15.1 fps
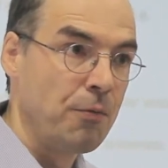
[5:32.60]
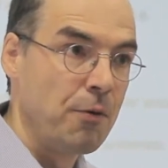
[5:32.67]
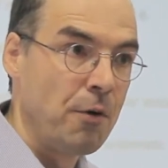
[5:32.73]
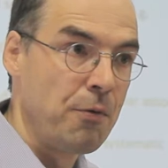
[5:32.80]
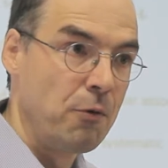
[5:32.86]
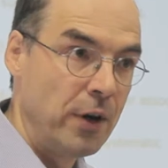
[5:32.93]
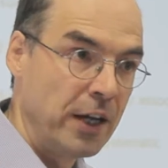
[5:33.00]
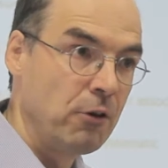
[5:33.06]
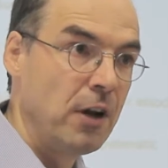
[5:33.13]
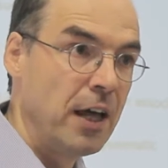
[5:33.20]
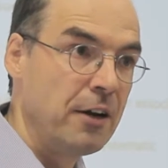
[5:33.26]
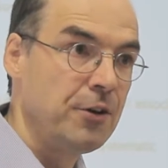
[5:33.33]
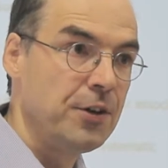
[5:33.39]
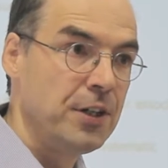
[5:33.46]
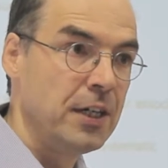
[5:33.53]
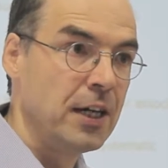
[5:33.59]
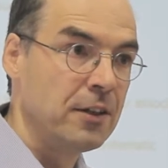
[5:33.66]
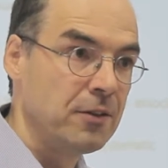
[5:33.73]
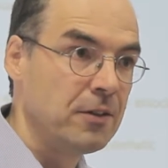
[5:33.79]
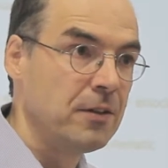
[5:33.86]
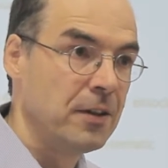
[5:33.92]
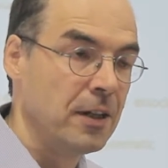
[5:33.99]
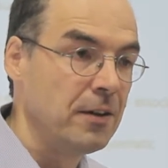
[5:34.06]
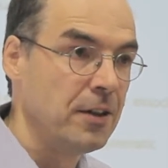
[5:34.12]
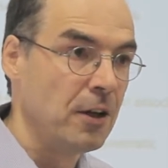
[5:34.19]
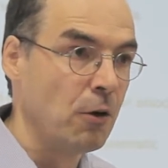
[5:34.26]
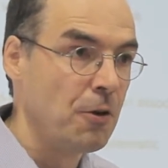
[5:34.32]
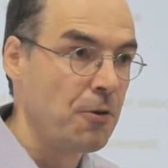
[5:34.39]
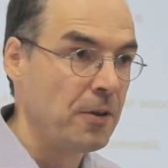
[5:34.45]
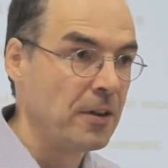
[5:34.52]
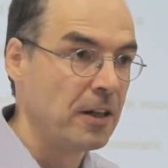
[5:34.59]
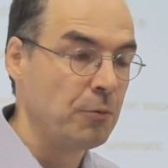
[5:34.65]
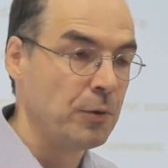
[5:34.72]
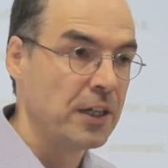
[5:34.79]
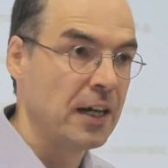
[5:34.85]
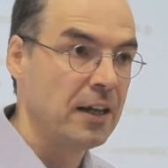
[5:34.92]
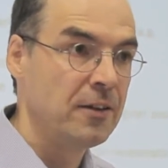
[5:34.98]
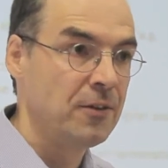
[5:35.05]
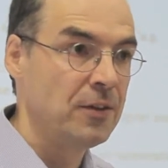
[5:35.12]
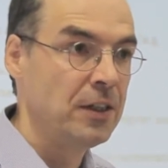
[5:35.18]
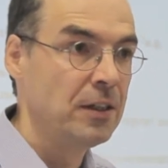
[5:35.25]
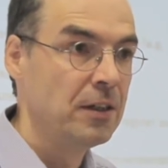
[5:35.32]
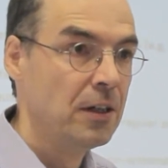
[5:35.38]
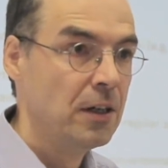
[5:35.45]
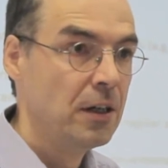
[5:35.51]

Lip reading: the regularity as the only thing that we can see.